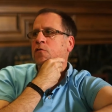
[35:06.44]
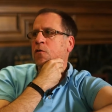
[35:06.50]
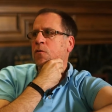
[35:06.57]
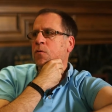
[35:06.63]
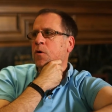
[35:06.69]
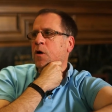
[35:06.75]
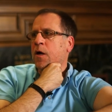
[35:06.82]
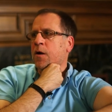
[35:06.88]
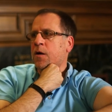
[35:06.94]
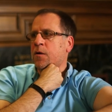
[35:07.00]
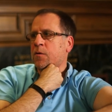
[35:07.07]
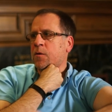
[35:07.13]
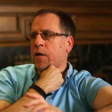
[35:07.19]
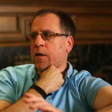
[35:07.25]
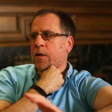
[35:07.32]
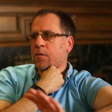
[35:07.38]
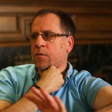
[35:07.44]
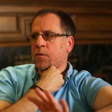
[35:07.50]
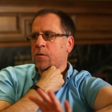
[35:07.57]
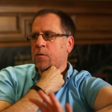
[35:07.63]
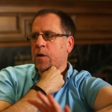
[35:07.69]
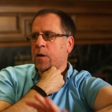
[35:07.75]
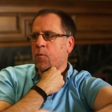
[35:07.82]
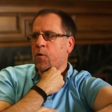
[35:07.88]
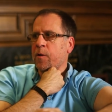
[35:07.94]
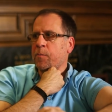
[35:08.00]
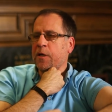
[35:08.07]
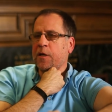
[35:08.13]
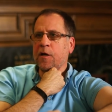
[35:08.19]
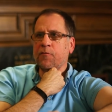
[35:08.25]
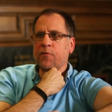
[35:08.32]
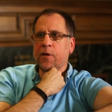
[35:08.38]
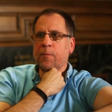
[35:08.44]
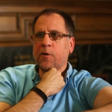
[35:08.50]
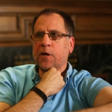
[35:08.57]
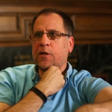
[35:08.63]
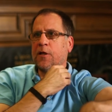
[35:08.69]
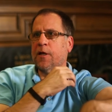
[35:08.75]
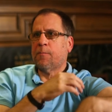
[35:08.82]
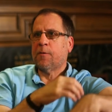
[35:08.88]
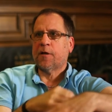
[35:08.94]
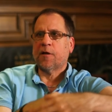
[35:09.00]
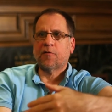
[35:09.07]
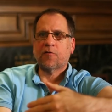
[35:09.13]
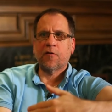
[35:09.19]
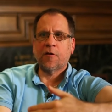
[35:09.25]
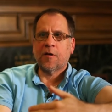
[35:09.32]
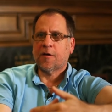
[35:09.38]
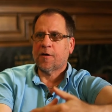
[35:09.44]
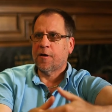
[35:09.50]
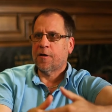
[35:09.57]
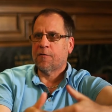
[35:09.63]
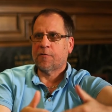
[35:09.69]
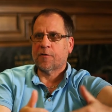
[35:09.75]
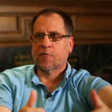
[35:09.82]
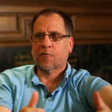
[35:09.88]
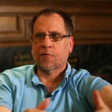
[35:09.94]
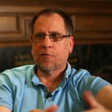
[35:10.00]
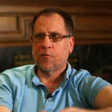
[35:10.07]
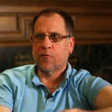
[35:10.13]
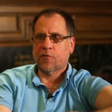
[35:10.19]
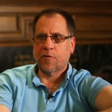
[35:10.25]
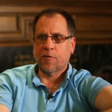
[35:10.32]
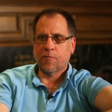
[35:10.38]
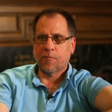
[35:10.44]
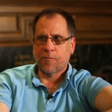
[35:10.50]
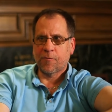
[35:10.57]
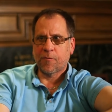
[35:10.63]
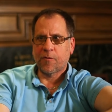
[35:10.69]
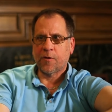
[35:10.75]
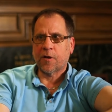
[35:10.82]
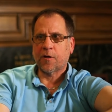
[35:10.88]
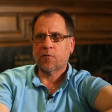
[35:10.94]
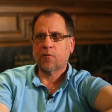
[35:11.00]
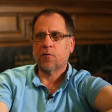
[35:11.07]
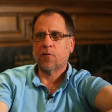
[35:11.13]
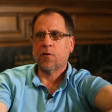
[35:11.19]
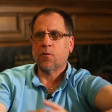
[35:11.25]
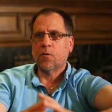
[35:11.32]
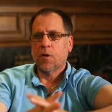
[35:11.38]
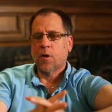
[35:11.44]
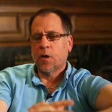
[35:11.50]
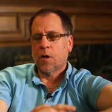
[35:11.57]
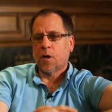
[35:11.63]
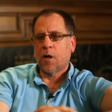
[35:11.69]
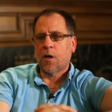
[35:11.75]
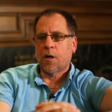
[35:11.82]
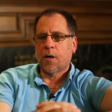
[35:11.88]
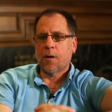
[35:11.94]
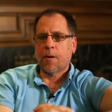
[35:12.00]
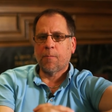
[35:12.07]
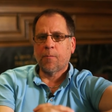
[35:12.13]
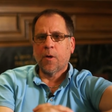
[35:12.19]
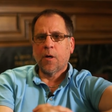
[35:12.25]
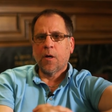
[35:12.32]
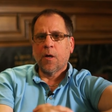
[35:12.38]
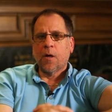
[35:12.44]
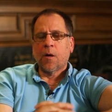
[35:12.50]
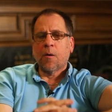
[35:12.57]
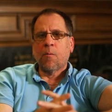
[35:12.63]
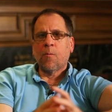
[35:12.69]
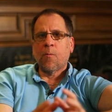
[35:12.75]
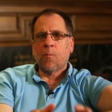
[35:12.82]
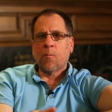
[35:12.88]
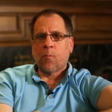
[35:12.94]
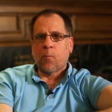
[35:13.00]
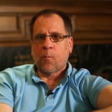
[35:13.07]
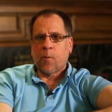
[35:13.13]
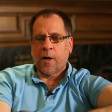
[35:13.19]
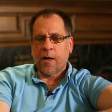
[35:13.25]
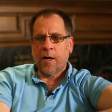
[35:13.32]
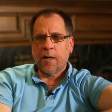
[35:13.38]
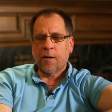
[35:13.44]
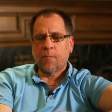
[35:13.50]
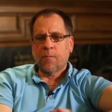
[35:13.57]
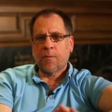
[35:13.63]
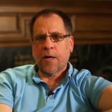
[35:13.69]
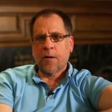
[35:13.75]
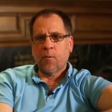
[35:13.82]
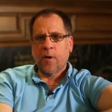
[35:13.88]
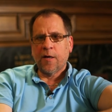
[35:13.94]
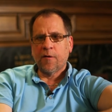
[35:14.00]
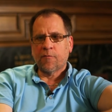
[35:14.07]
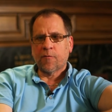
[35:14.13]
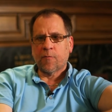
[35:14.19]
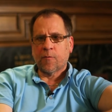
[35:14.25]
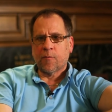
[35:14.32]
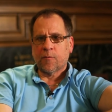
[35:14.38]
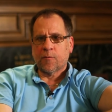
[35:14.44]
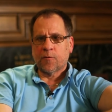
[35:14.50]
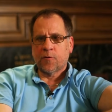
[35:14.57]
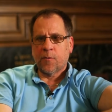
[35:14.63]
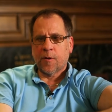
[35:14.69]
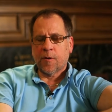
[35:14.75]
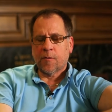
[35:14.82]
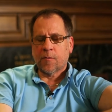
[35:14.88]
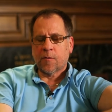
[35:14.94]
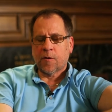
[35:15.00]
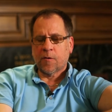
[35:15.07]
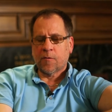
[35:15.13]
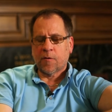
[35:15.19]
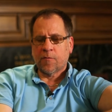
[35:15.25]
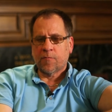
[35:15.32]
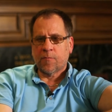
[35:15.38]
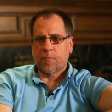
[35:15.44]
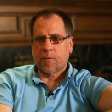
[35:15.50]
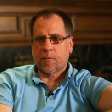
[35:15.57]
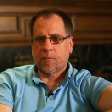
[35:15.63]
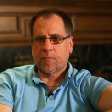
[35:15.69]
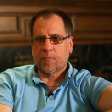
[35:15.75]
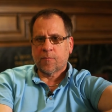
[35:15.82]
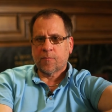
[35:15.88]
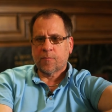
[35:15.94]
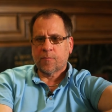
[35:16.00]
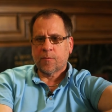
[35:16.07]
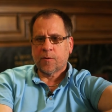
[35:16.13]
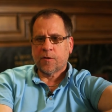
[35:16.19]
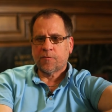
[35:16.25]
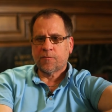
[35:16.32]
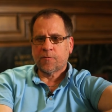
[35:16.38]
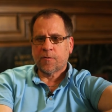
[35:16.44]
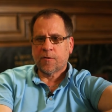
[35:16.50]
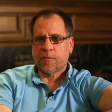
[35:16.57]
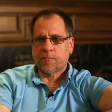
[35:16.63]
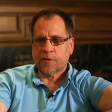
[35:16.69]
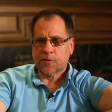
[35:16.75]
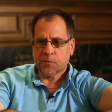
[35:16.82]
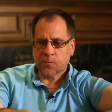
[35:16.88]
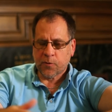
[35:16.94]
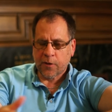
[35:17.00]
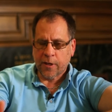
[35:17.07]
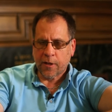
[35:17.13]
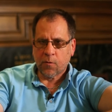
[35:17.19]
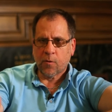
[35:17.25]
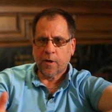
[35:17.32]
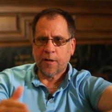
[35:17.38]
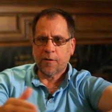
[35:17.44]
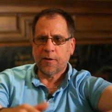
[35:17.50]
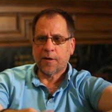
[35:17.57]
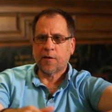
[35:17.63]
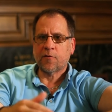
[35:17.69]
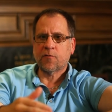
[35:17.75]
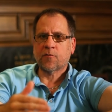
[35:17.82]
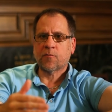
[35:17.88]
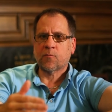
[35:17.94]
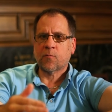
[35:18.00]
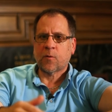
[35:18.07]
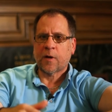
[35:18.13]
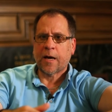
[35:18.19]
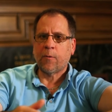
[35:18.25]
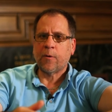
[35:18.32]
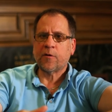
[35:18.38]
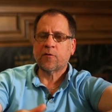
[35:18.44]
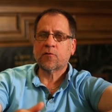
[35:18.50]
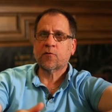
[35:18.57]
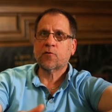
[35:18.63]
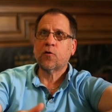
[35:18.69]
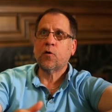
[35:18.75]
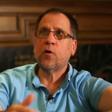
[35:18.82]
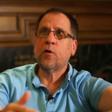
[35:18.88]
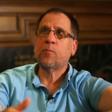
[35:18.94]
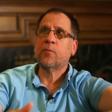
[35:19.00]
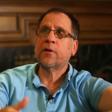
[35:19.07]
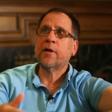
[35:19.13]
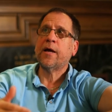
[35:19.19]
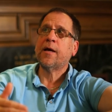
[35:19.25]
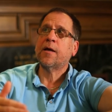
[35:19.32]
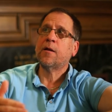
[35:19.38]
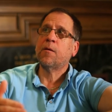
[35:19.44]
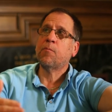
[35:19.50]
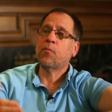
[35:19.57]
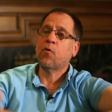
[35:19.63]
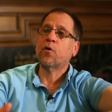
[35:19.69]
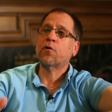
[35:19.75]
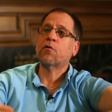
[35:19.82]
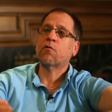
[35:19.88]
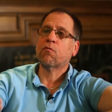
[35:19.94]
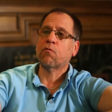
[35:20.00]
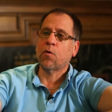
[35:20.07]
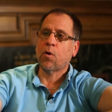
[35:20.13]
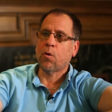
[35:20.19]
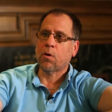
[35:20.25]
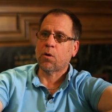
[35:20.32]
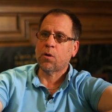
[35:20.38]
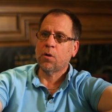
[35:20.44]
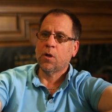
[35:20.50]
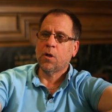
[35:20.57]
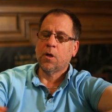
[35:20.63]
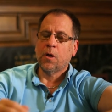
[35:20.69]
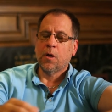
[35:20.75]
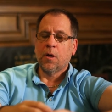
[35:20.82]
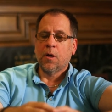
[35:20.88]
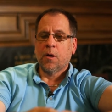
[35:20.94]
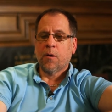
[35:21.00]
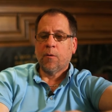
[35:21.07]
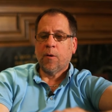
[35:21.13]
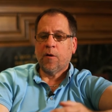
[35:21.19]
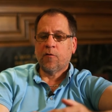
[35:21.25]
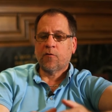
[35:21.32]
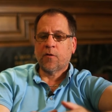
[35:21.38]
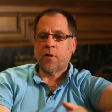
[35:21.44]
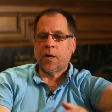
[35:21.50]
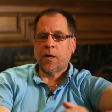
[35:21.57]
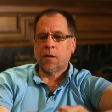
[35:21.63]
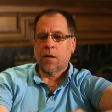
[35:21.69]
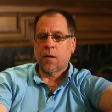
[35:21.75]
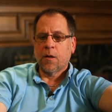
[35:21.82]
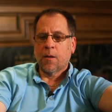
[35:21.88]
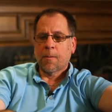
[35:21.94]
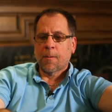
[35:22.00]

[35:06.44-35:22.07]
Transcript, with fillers: So I, I, I want to be careful. I'm not claiming it's any kind of exclusive thing to do. Um, my, my way of doing of, of, of, of explaining why I think it's how it could play an important role is that